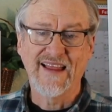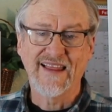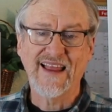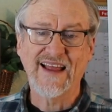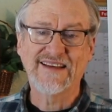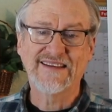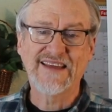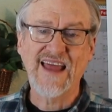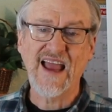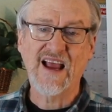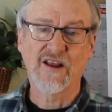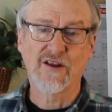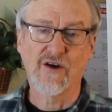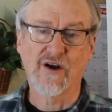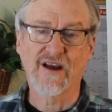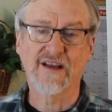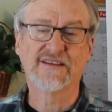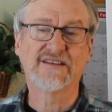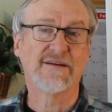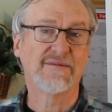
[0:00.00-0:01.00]
Let's take a
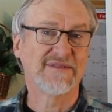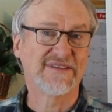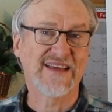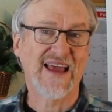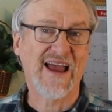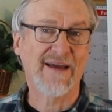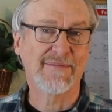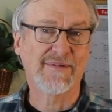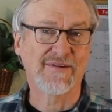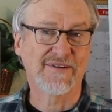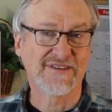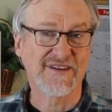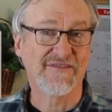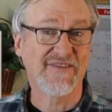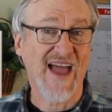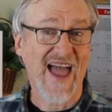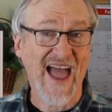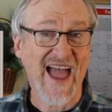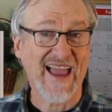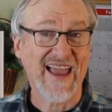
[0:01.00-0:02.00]
look at some samples
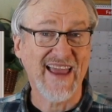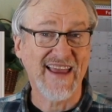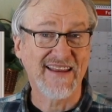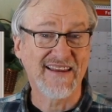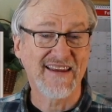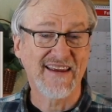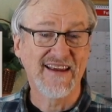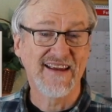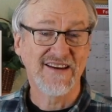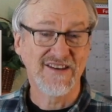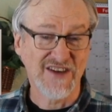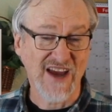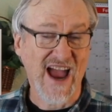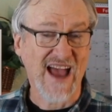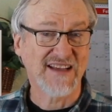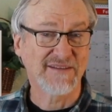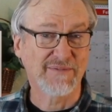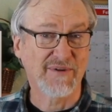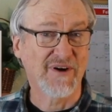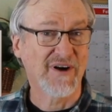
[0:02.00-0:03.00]
of agate,
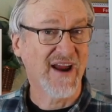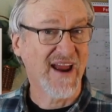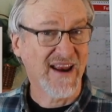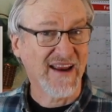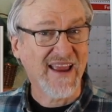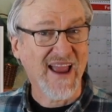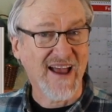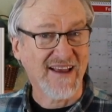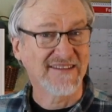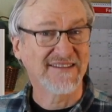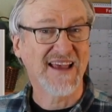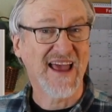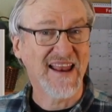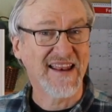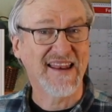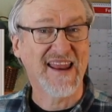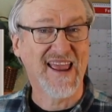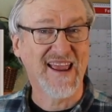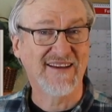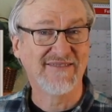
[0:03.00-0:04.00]
jasper, and
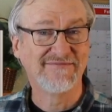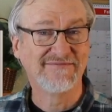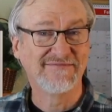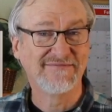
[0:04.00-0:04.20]
chalcedony.